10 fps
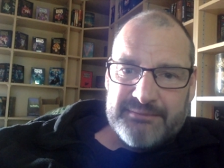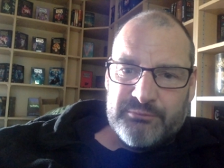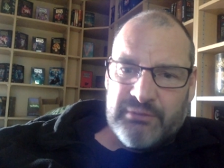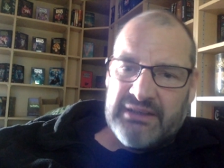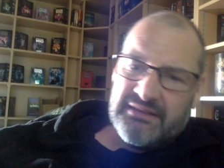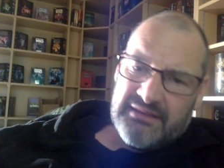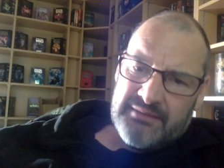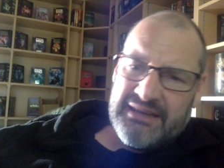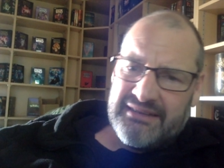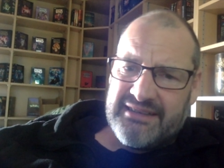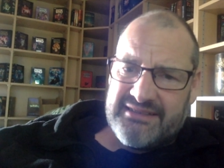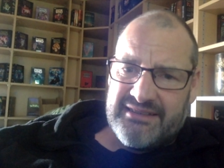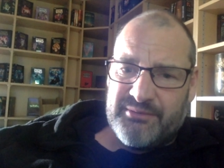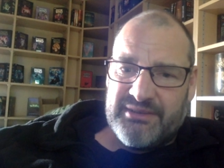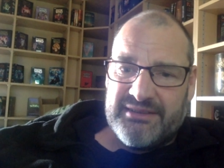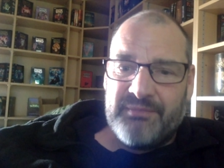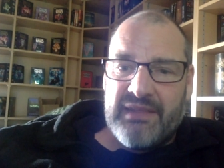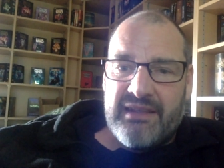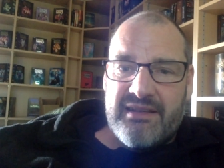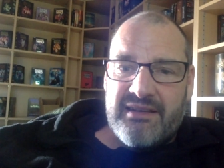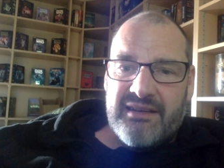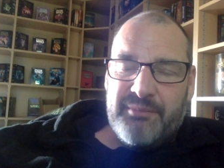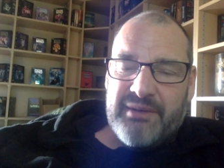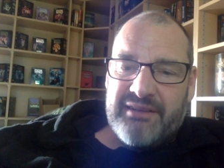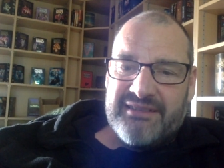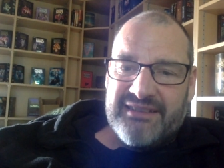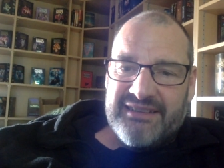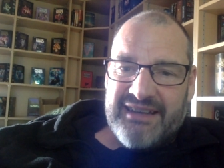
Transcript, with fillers: Well, in my legs anyway. Apparently,